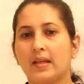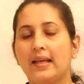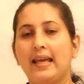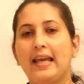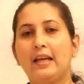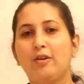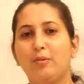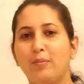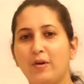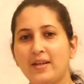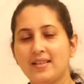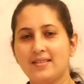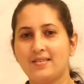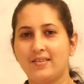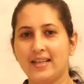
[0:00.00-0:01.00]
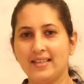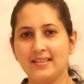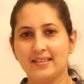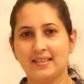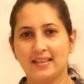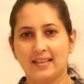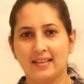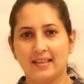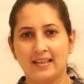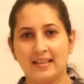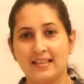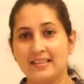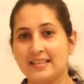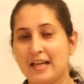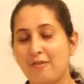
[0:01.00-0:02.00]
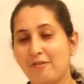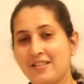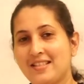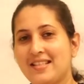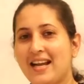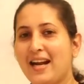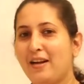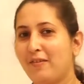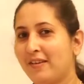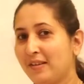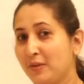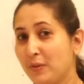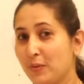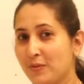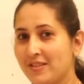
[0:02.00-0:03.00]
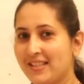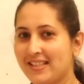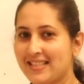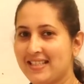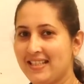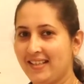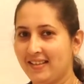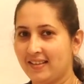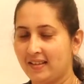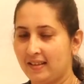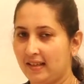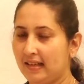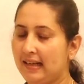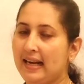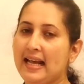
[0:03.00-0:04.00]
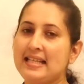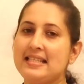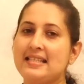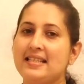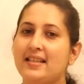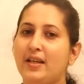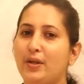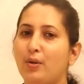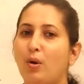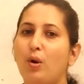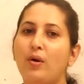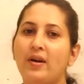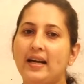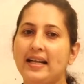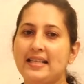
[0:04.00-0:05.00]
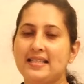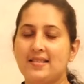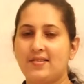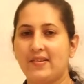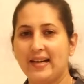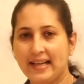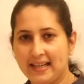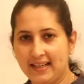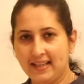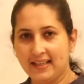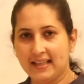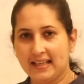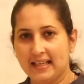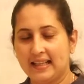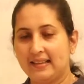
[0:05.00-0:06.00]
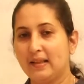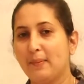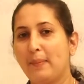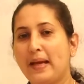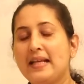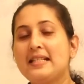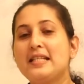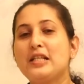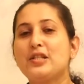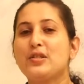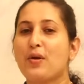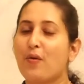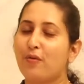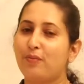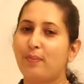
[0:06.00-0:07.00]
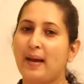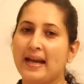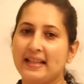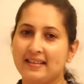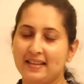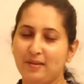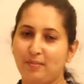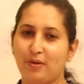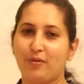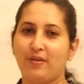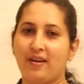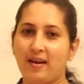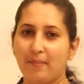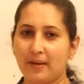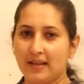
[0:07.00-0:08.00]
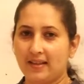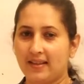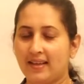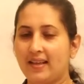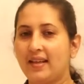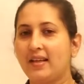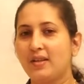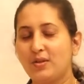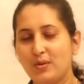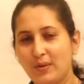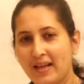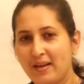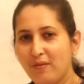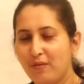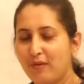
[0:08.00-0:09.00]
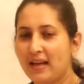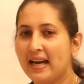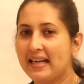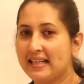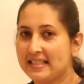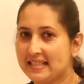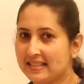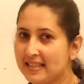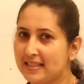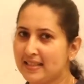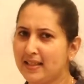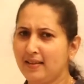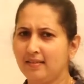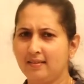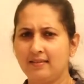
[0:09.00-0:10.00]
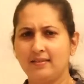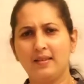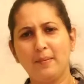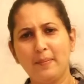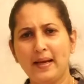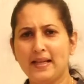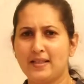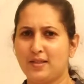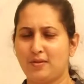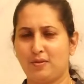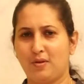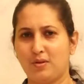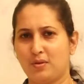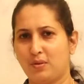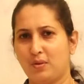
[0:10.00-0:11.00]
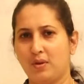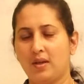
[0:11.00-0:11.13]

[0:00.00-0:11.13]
Okay, good morning students. Shall we start our new section? Last year you already studied the basics of Python programming. Today we are discussing the basis also.